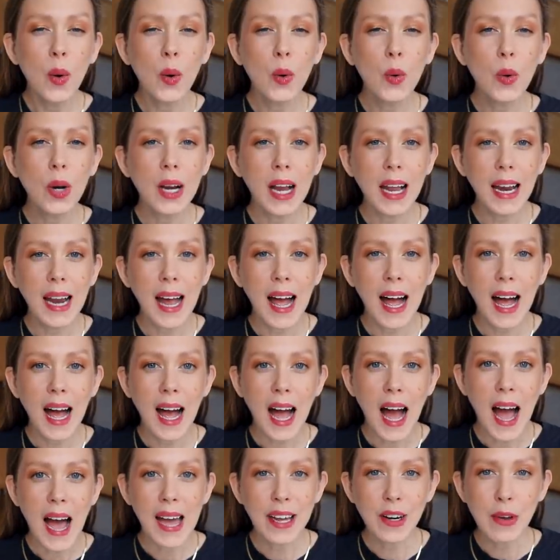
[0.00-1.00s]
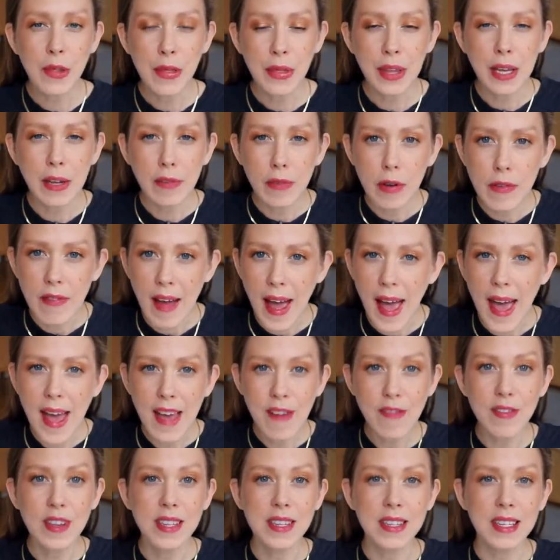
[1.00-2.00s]
Ooh la la, I don't think we've
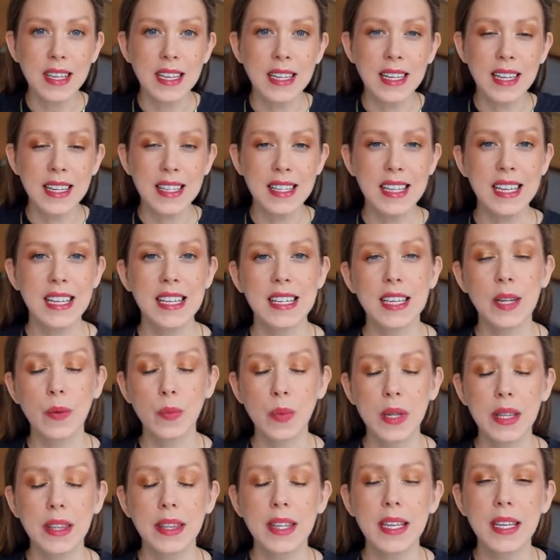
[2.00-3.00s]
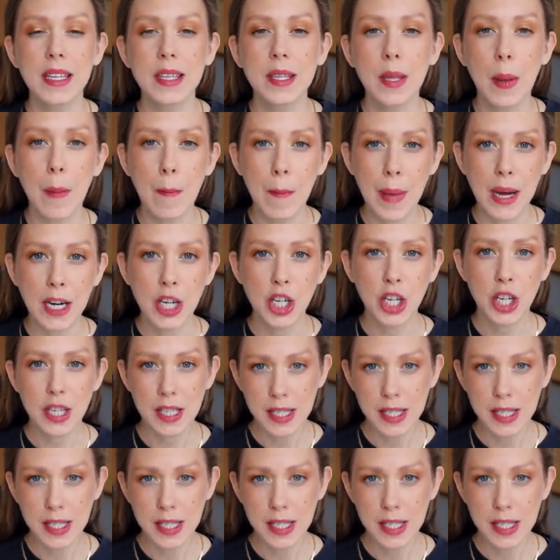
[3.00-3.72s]
ever seen a season with this much